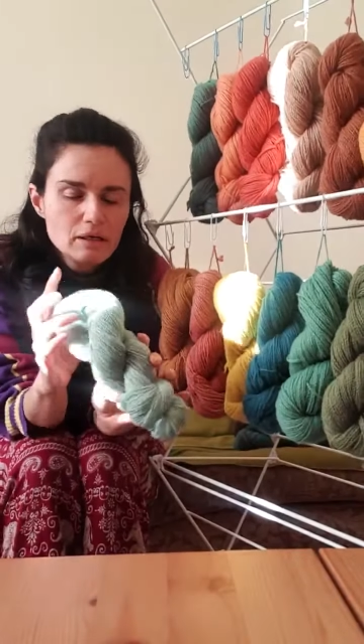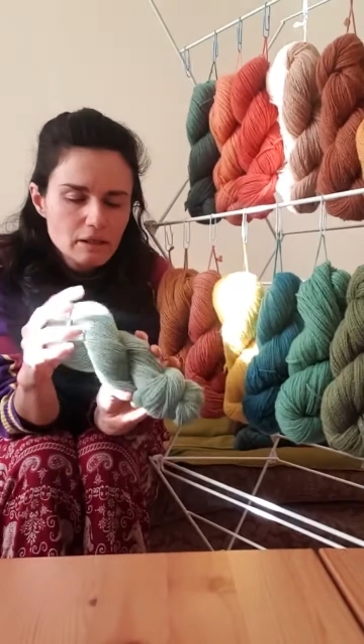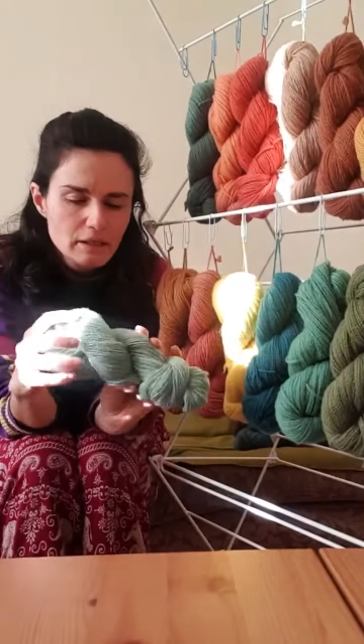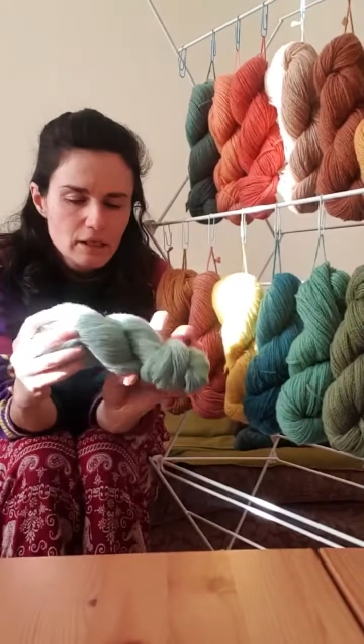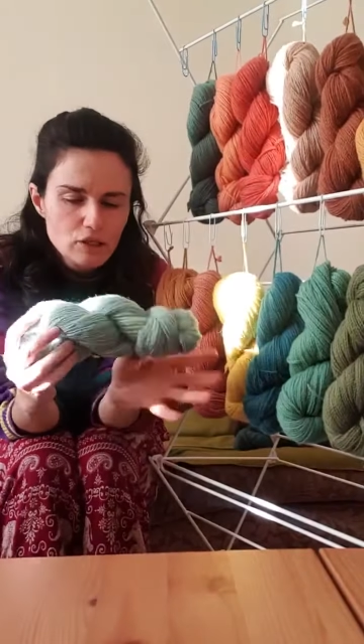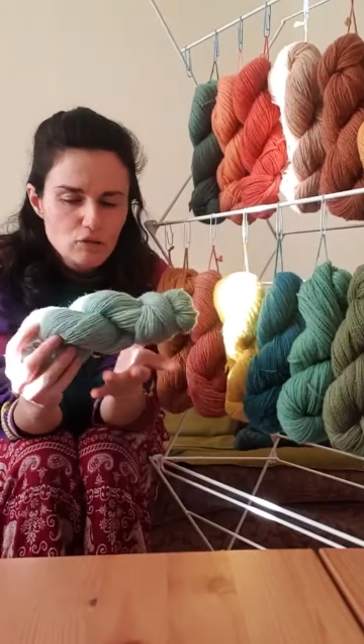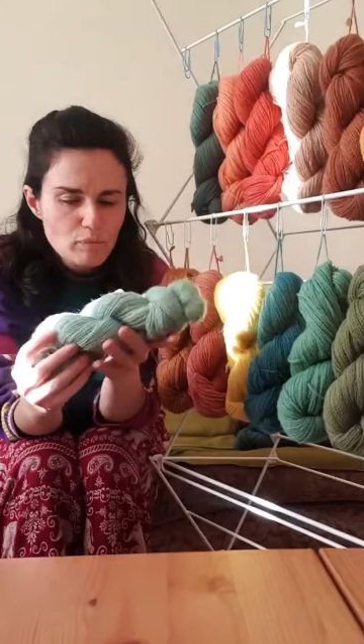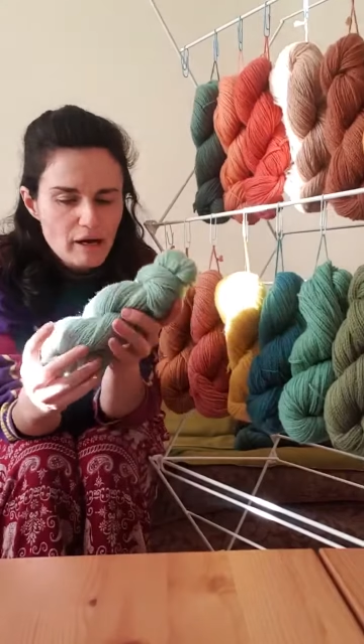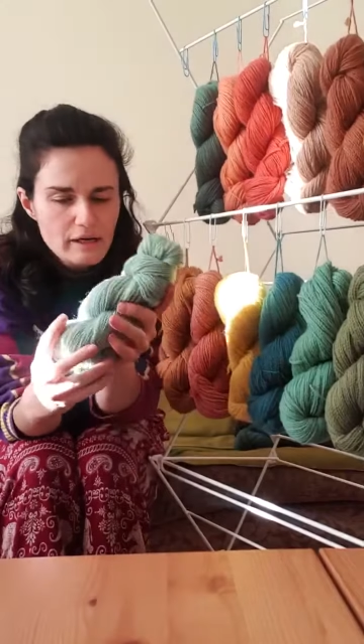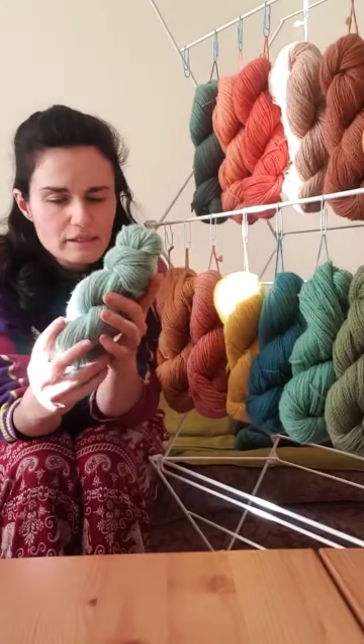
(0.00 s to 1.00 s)
The new
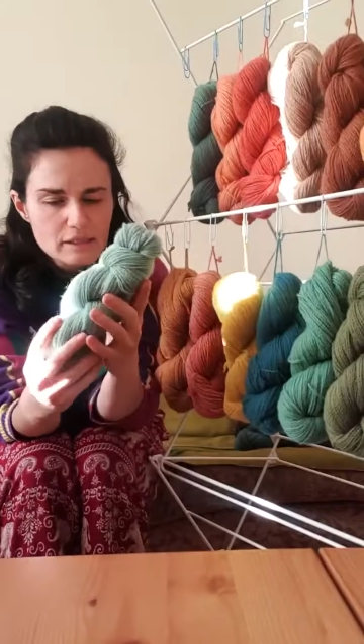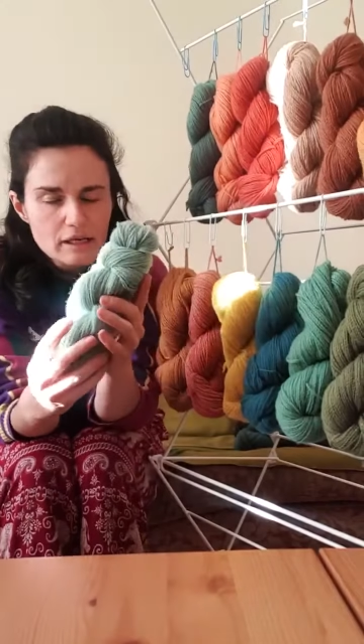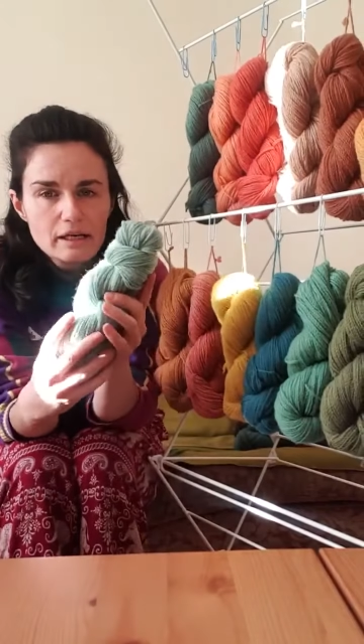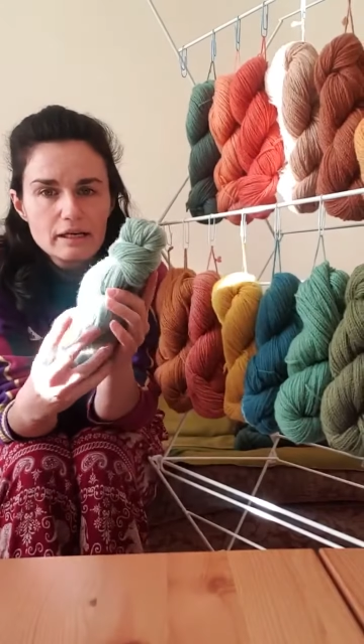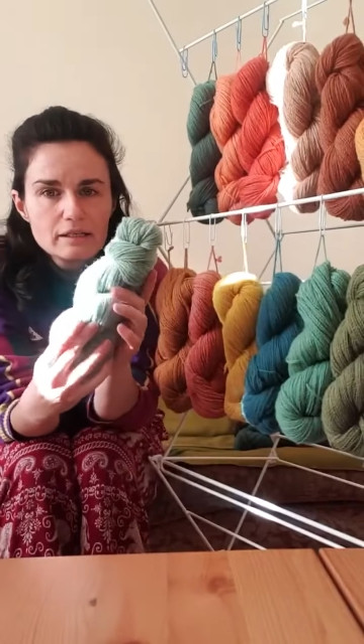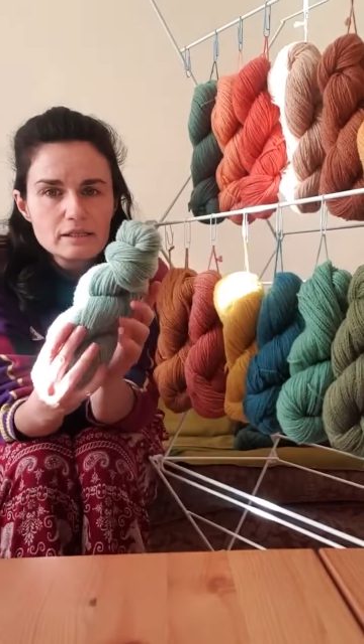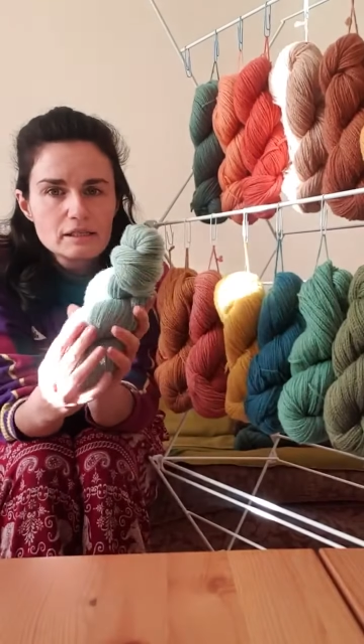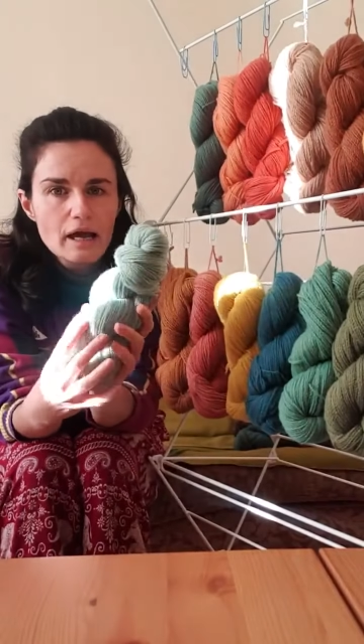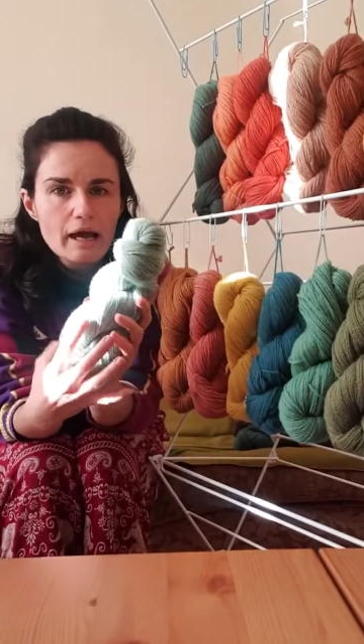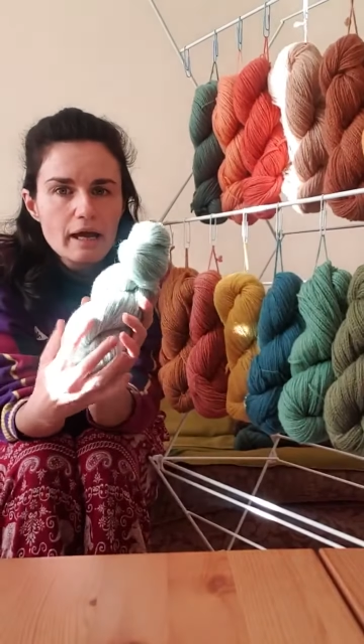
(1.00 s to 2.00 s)
base is
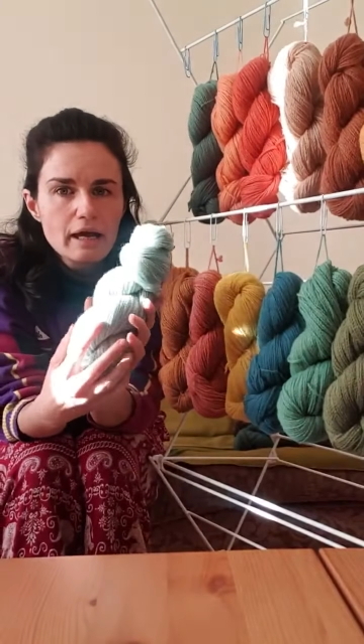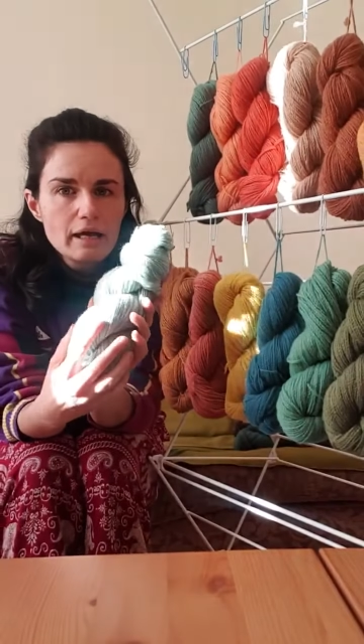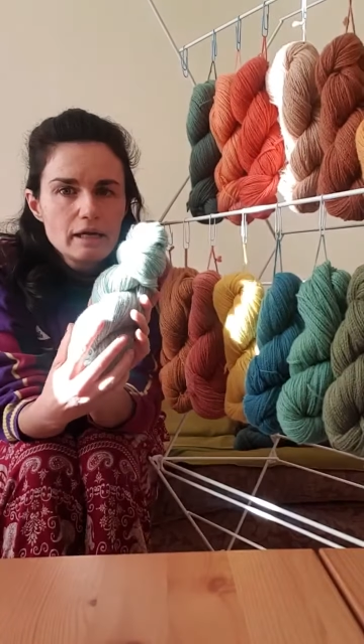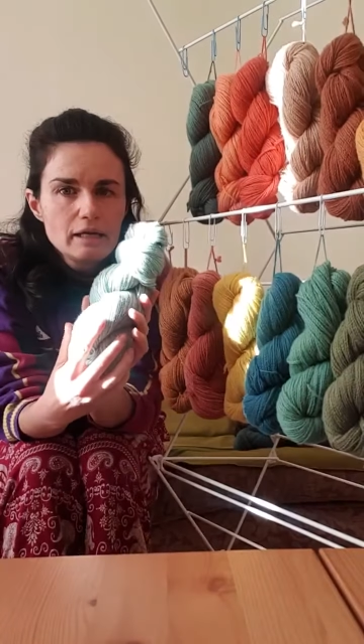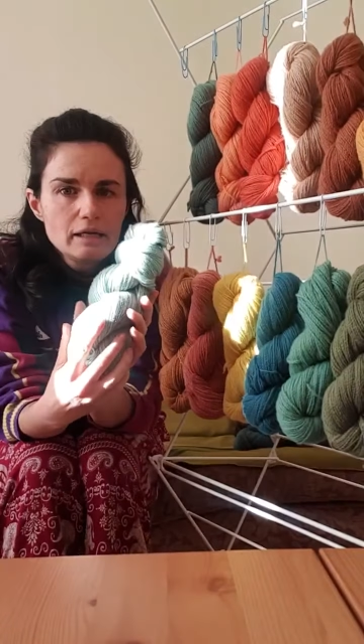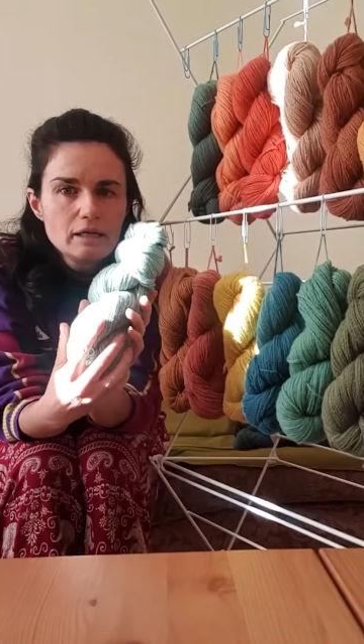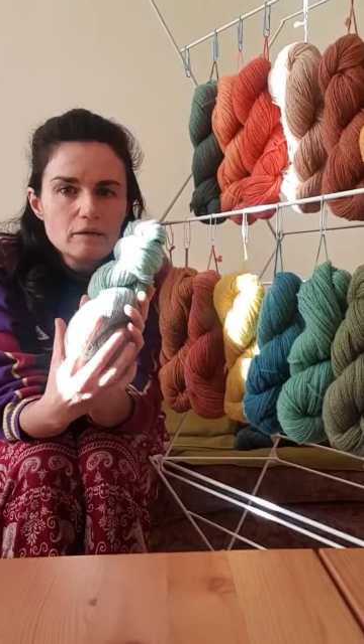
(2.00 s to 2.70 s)
a